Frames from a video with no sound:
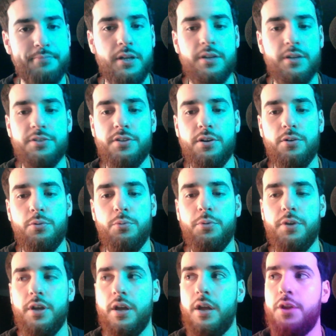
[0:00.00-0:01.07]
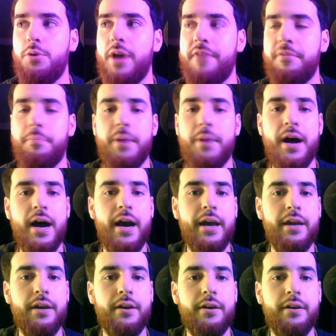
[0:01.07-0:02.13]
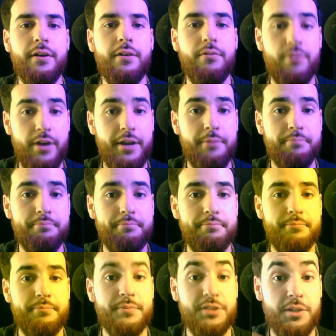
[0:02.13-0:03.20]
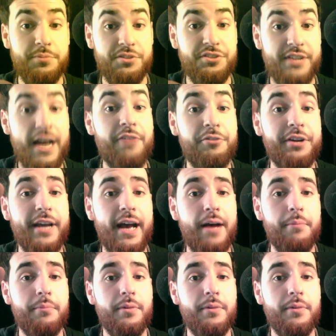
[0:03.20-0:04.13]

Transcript: So you have a pie, right, in terms of salary cap,